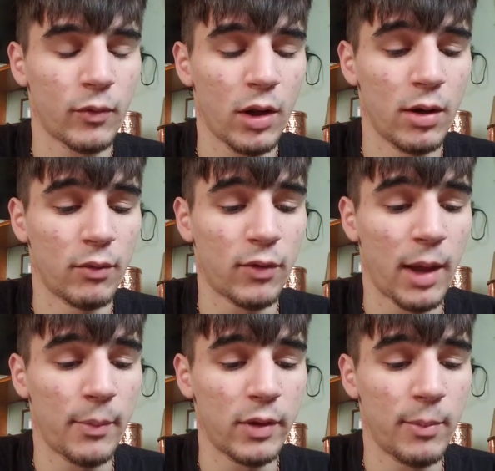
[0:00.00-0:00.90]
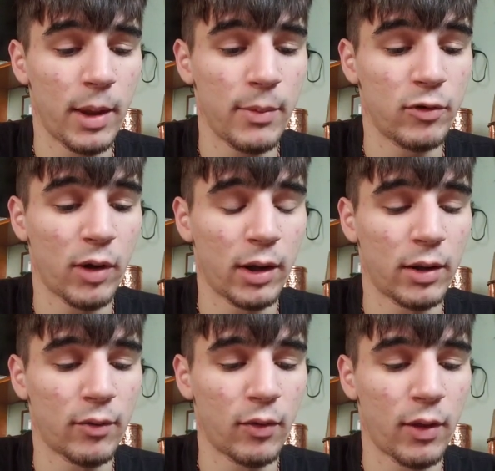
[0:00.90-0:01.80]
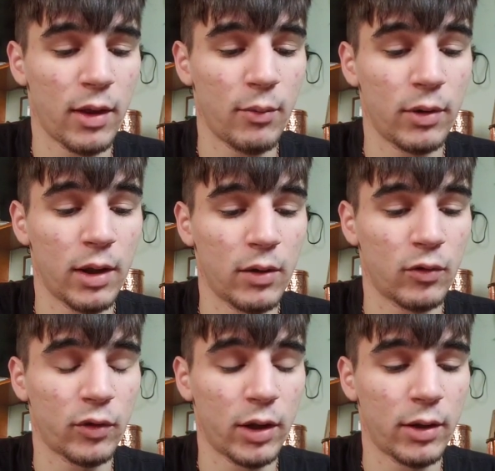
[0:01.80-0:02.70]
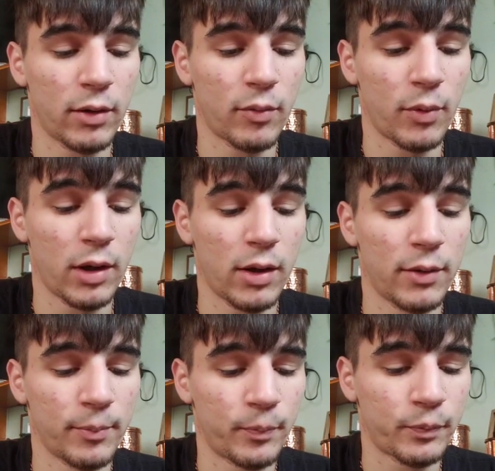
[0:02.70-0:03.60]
You know, zapping the baby dragon so that it would get a shot. That was pretty good.